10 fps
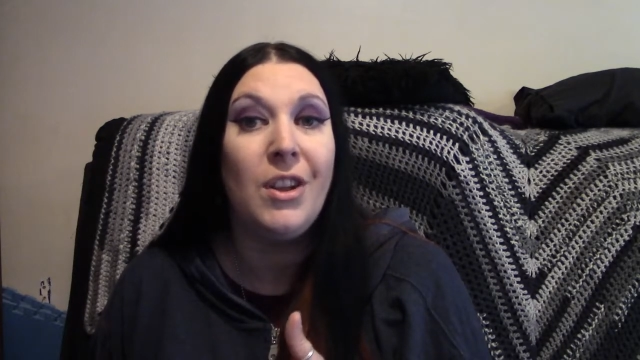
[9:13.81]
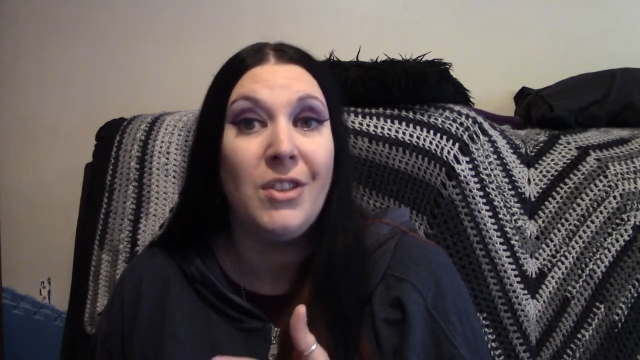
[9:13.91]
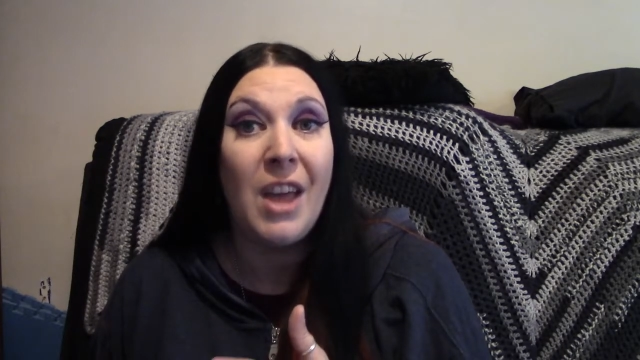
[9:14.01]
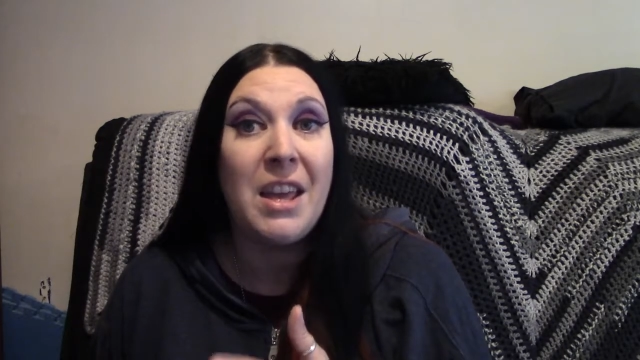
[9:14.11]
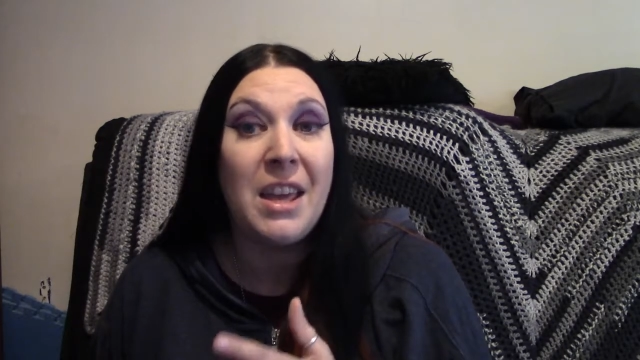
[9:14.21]

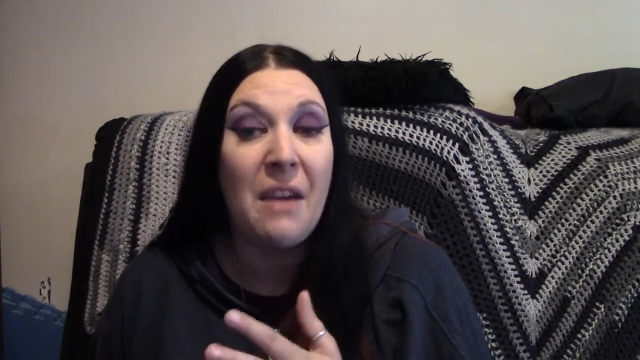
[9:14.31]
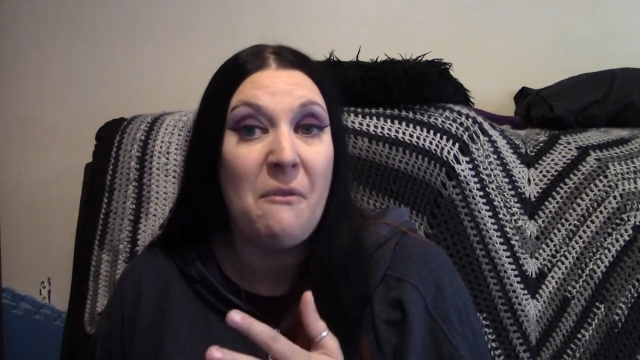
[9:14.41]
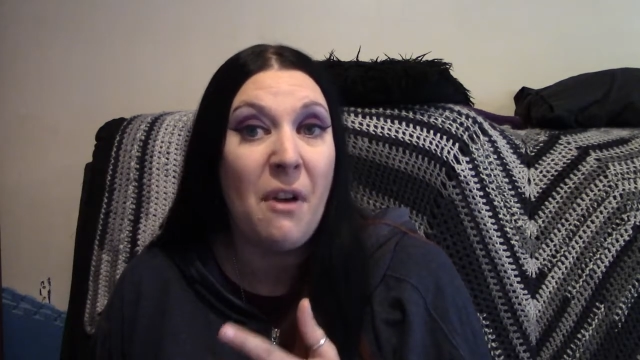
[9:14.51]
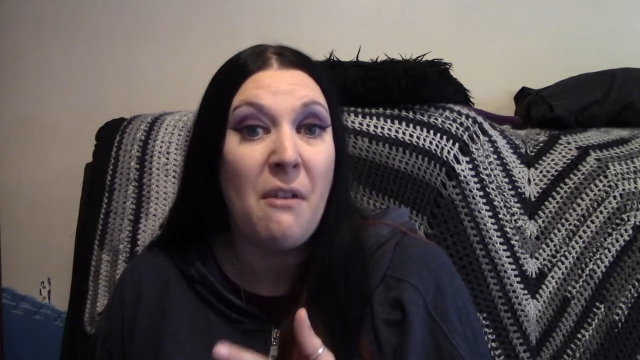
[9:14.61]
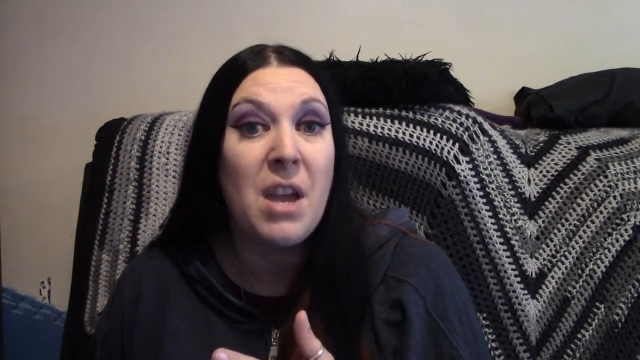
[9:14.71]
They could get
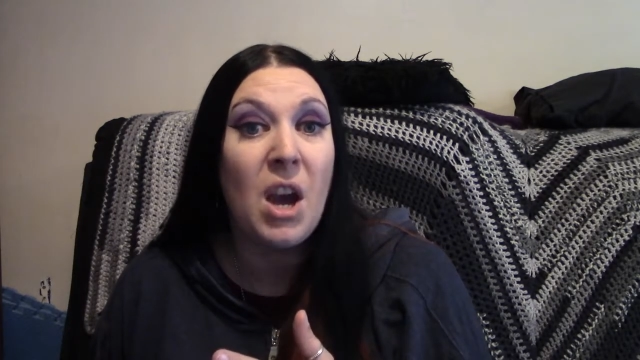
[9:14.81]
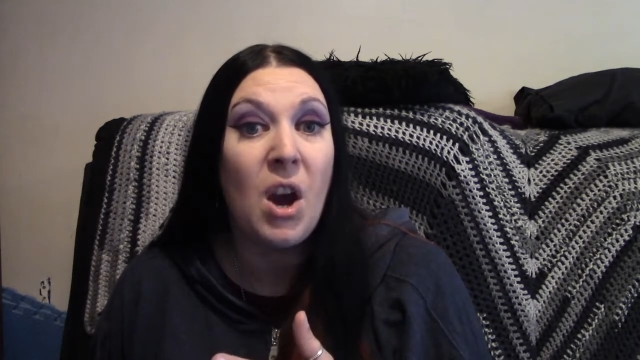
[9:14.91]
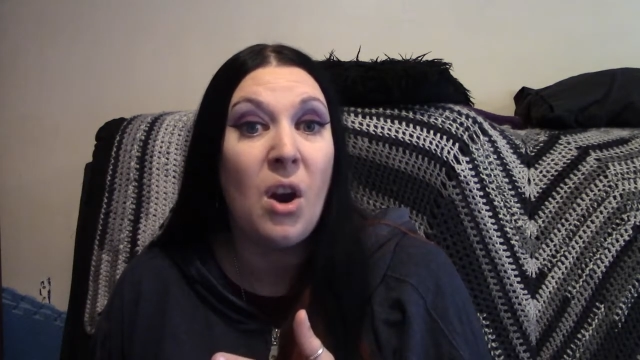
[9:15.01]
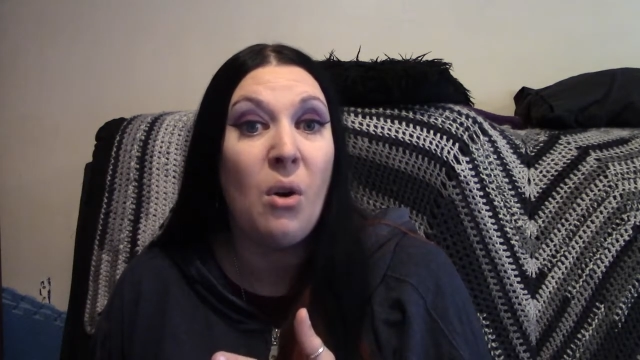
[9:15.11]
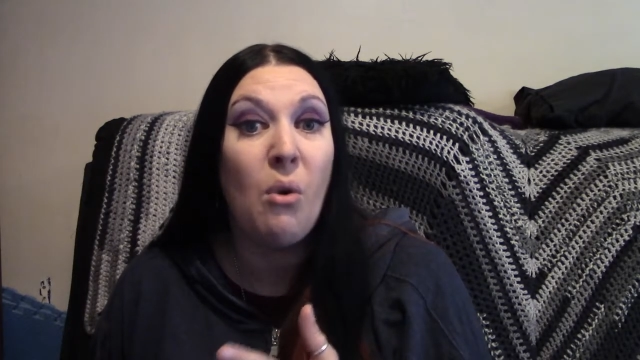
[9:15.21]
very
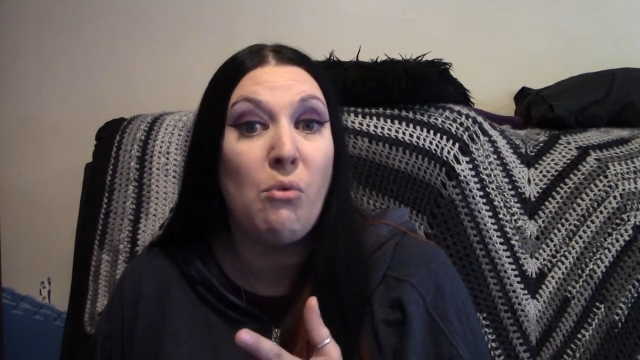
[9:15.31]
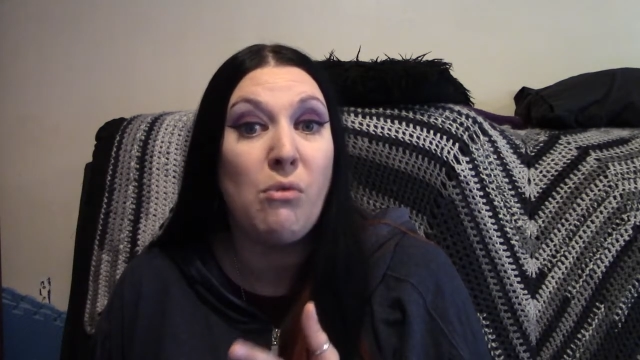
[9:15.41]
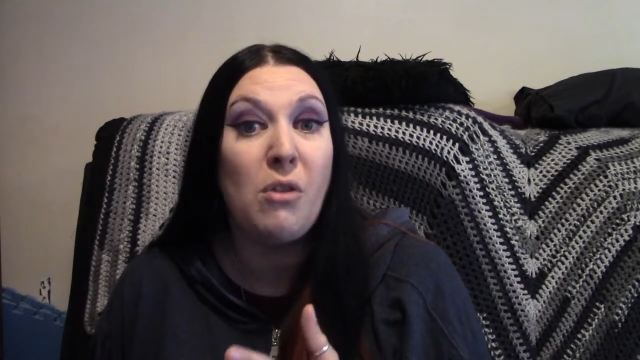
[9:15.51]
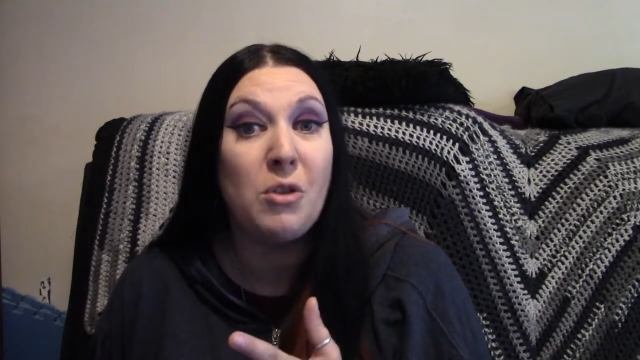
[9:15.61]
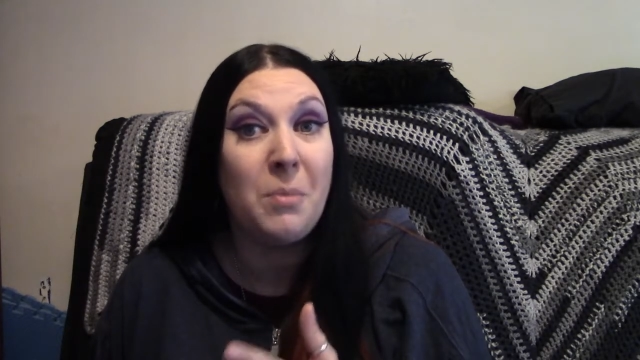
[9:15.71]
hurt or
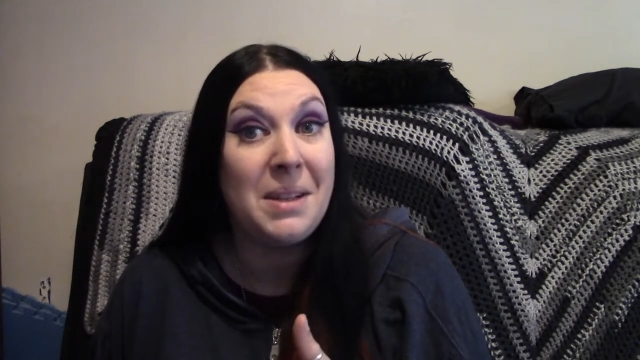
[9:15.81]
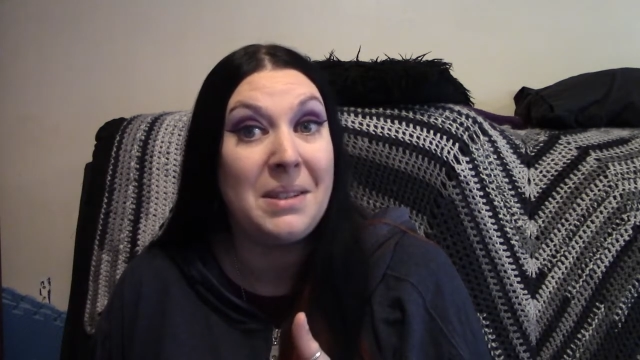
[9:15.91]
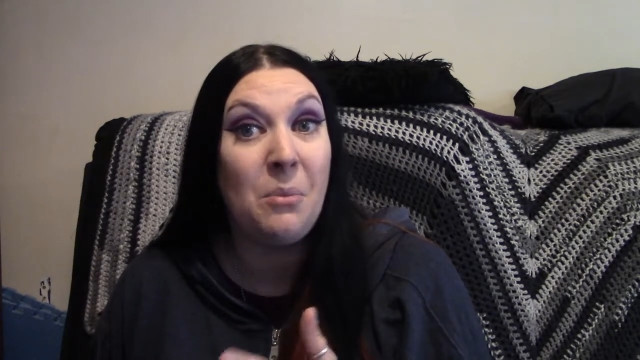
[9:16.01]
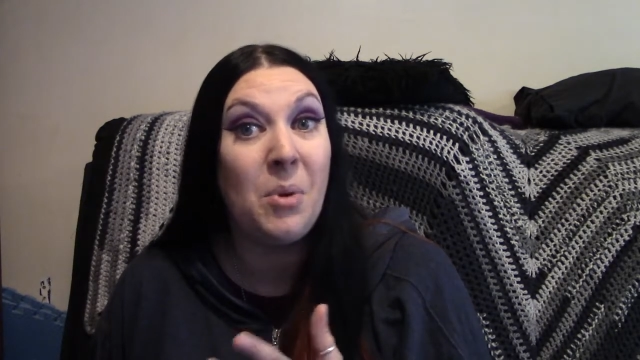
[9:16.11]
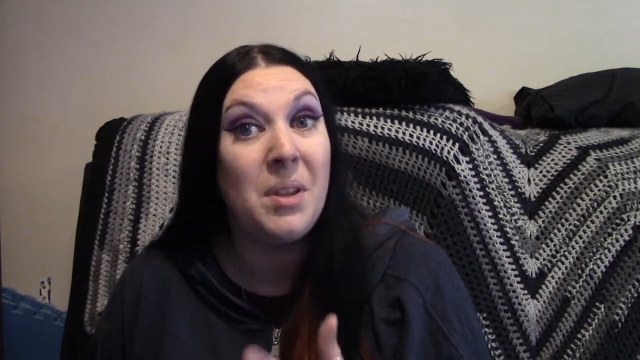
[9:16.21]
wronged by
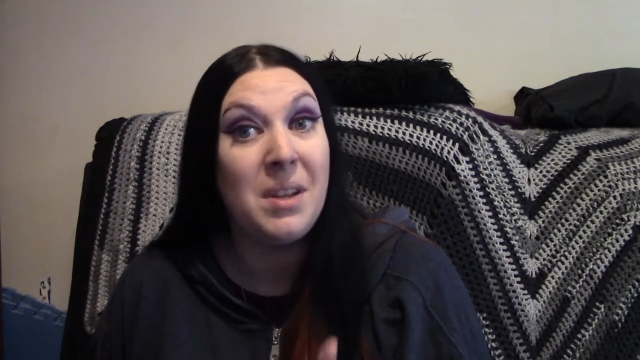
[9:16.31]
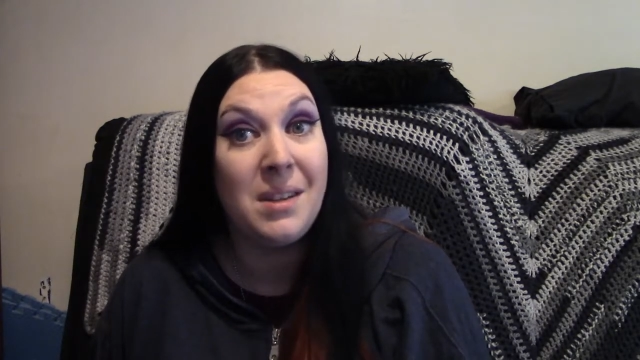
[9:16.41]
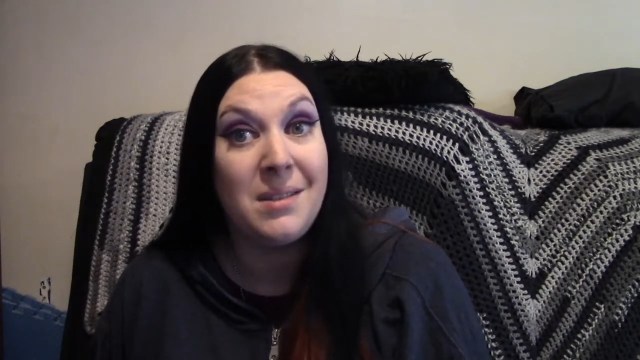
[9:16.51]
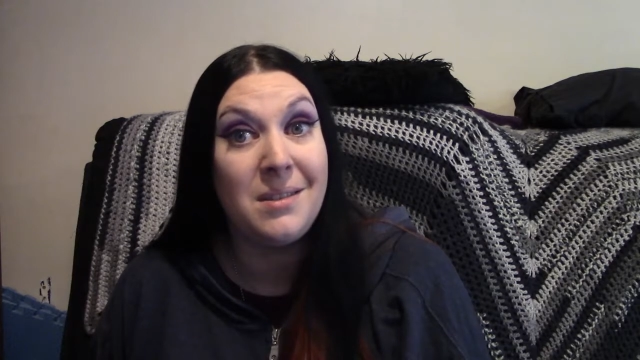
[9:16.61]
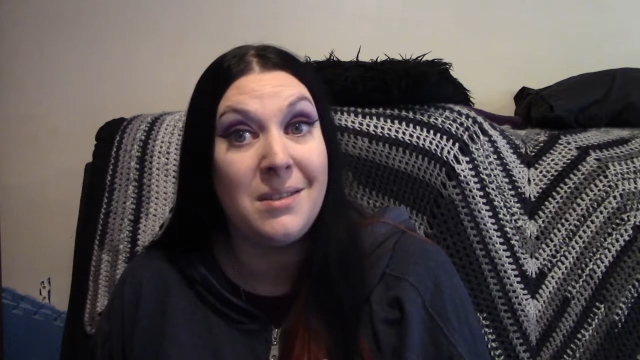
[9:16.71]
someone that
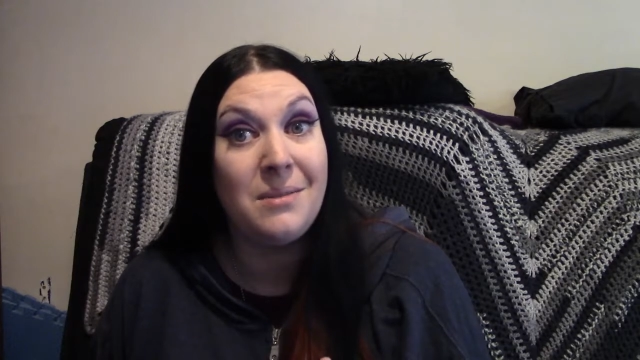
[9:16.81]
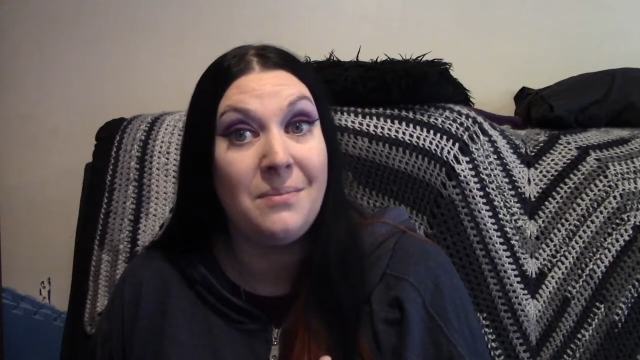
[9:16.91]
doesn't.